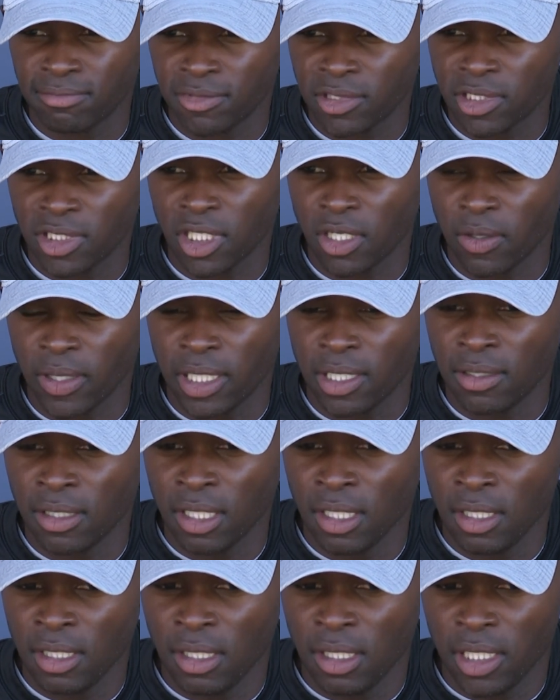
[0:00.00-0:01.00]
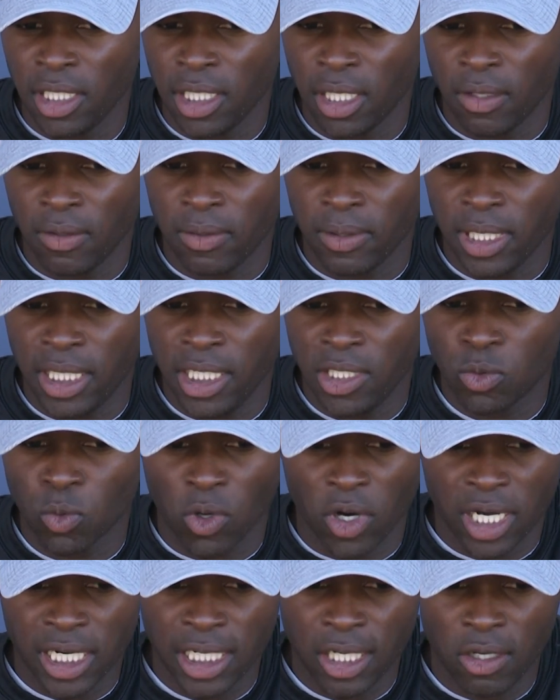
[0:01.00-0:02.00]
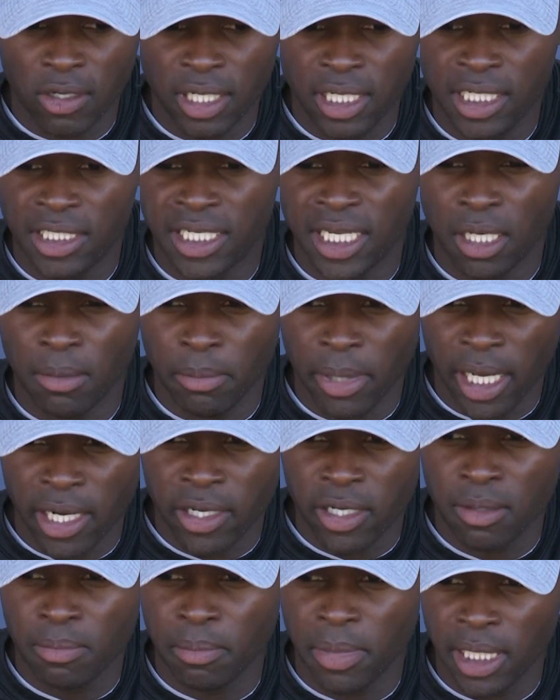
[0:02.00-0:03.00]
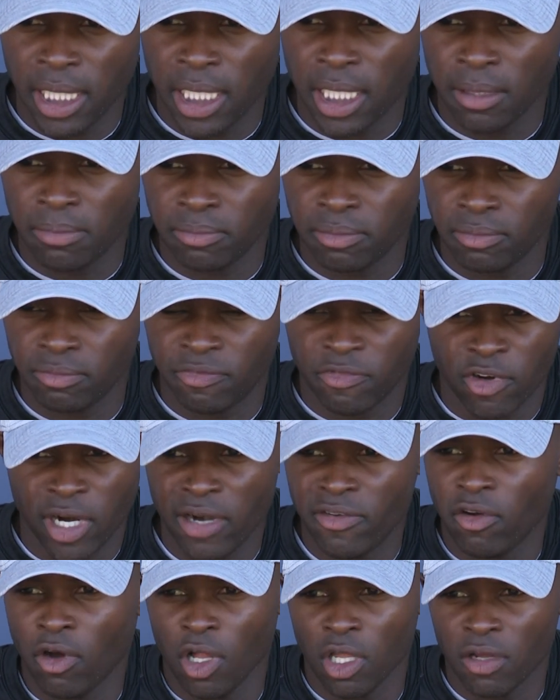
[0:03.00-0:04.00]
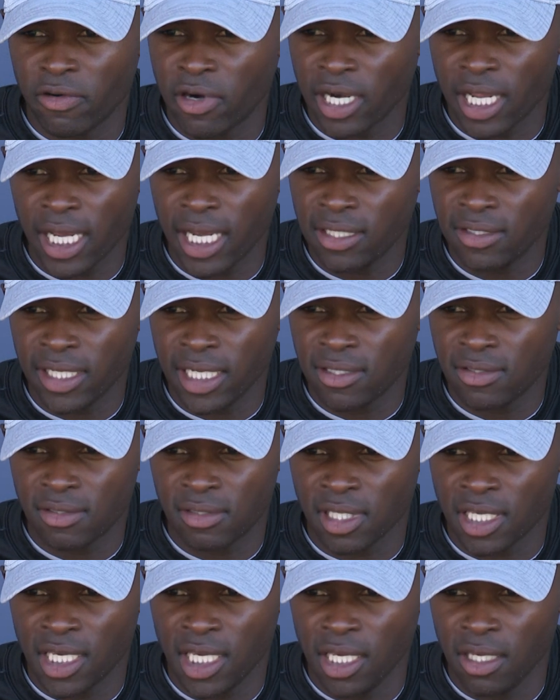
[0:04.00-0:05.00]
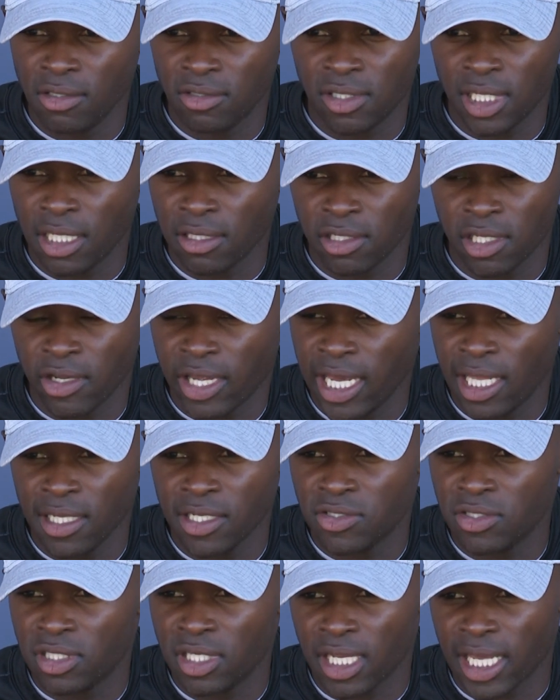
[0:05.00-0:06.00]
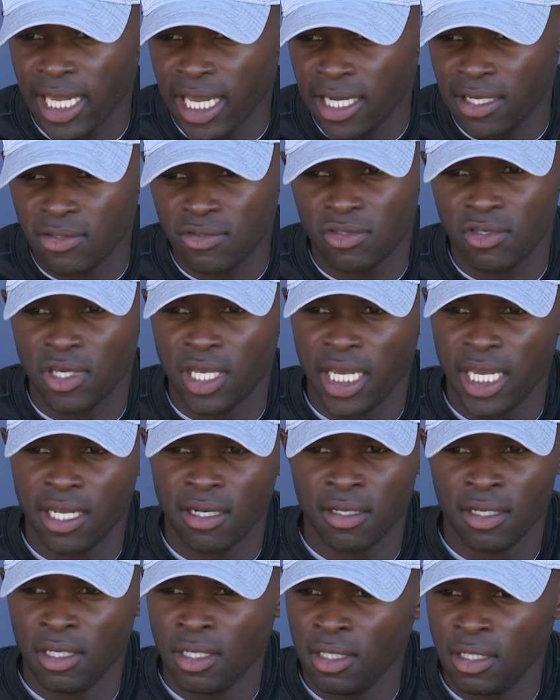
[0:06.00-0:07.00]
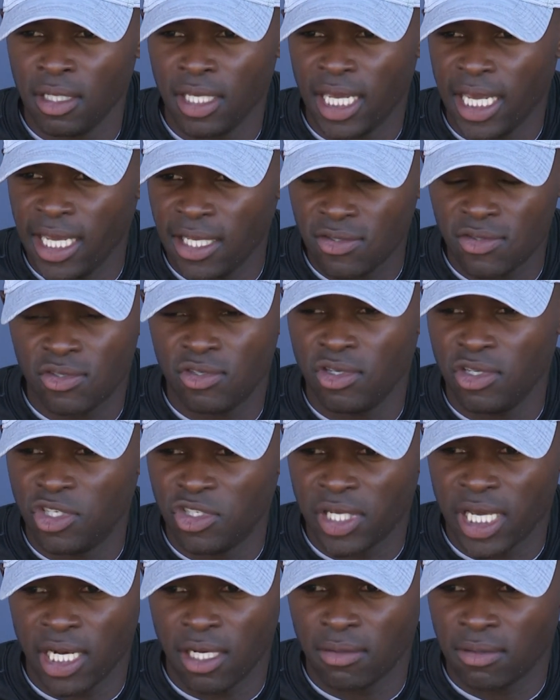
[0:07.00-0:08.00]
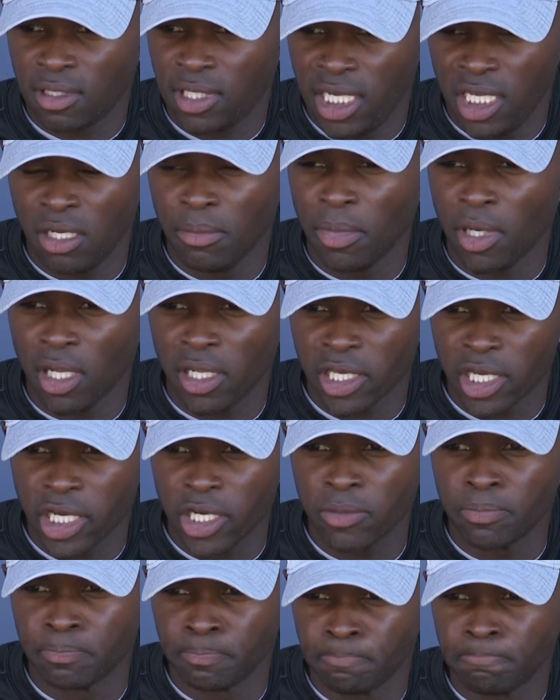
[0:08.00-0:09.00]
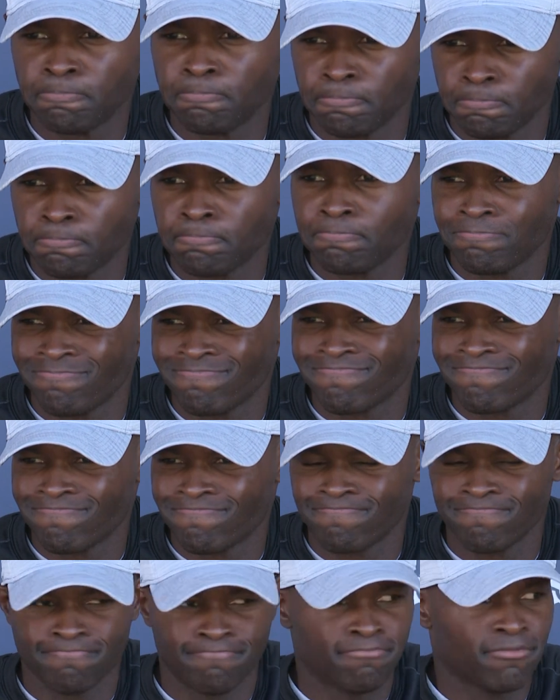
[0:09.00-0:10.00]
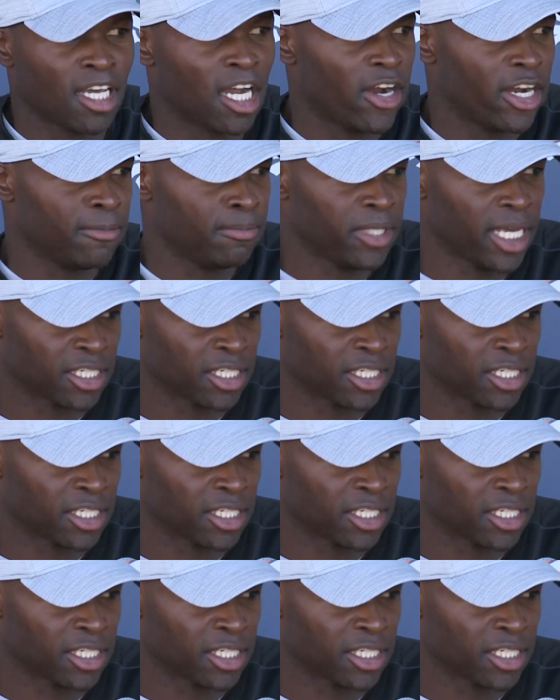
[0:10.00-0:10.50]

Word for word: So. Um, you know, he's working on it. He's getting better. But uh, for all of our guys, that's the key. you can't listen to the cadence. You can't guess. You just got to key the ball and go. All right. Go.